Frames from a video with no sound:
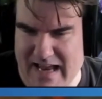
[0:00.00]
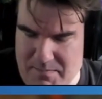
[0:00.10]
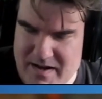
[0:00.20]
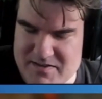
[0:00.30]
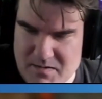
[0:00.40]
that
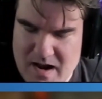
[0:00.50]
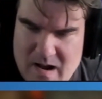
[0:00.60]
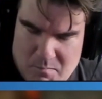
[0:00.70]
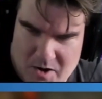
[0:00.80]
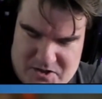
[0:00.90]
because the
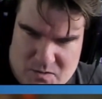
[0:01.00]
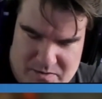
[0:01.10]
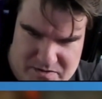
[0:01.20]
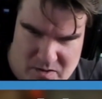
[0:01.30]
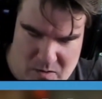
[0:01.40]
project
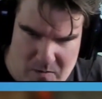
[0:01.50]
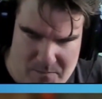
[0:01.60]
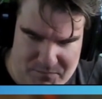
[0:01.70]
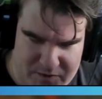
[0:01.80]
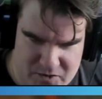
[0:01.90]
was
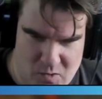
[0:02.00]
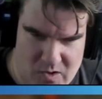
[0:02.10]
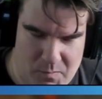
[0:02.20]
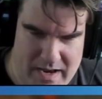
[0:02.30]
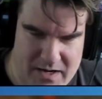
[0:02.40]
so
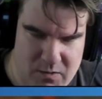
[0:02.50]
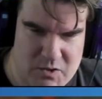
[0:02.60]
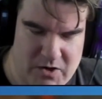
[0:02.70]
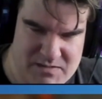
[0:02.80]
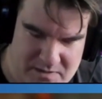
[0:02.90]
short. We had no
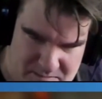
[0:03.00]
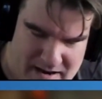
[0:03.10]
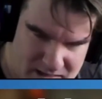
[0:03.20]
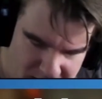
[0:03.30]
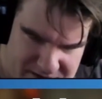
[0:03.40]
choice but to
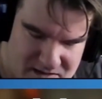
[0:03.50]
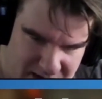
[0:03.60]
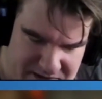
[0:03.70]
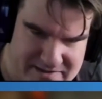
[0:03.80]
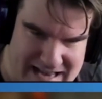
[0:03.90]
make lots and
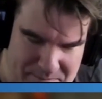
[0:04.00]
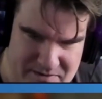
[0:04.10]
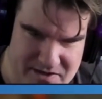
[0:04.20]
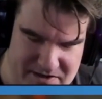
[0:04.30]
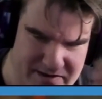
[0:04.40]
lots of snap
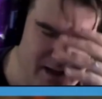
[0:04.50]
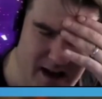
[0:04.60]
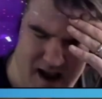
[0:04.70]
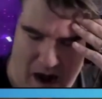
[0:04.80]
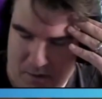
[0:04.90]
decisions.
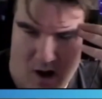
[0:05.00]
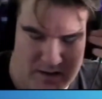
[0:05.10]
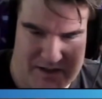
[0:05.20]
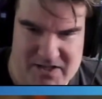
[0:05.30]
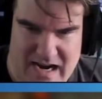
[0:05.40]
I recall
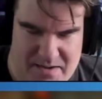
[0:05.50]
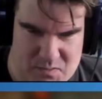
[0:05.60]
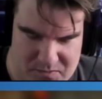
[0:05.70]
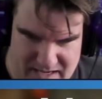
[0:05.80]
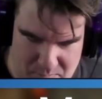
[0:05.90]
lots of times
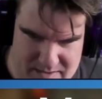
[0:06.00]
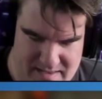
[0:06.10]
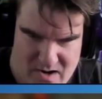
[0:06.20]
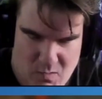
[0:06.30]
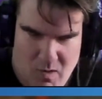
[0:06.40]
where it was like we'd
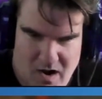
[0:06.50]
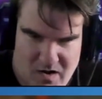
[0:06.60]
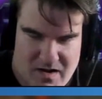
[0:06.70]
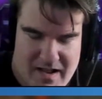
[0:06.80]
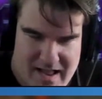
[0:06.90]
hit a
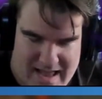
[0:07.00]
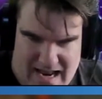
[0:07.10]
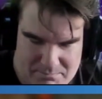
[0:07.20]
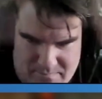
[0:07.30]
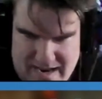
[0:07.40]
wall,
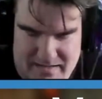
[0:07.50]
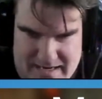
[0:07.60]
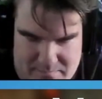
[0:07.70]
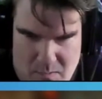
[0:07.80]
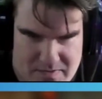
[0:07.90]
and I'd, I'd
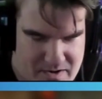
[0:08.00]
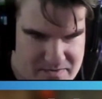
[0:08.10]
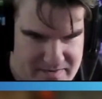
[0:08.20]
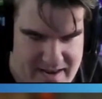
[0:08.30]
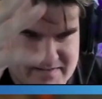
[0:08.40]
like go in there
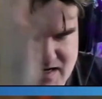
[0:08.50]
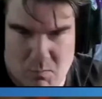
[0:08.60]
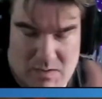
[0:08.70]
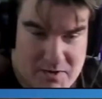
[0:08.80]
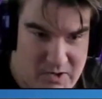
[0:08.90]
and, and say,
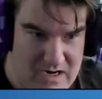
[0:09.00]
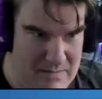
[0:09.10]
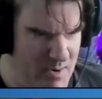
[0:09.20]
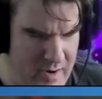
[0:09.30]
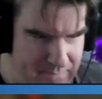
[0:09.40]
"What do we do?" And
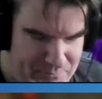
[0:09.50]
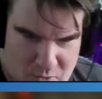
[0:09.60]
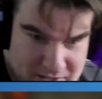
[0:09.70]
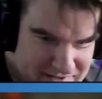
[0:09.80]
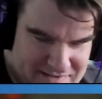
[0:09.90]
I'm like, "Okay,
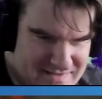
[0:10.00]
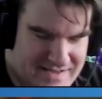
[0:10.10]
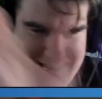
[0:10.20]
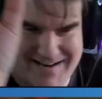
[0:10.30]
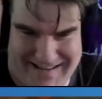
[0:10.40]
do this."
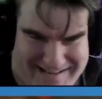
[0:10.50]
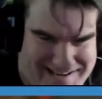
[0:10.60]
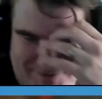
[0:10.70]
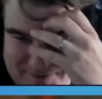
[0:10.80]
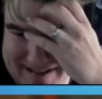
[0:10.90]
And I'm like,
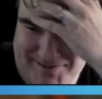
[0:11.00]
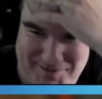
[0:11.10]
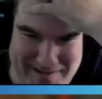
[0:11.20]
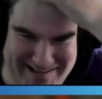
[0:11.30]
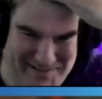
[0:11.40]
"Do this,
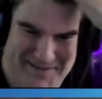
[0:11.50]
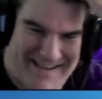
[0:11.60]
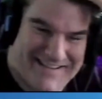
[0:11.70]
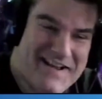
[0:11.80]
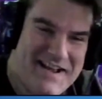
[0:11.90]
do this, do this."